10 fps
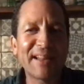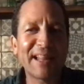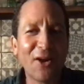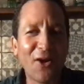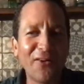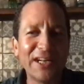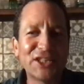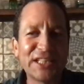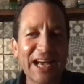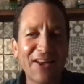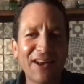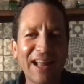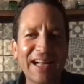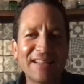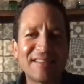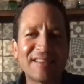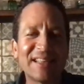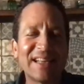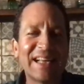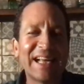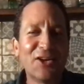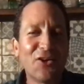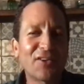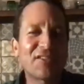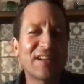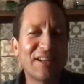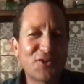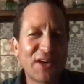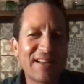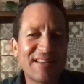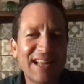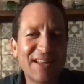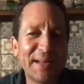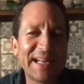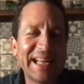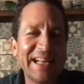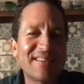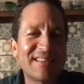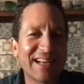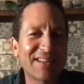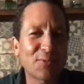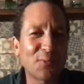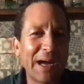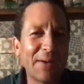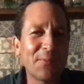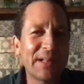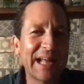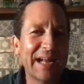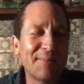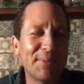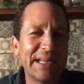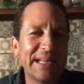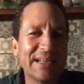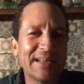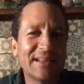than orange and yellow lights in not attracting as many insects. Why would that be?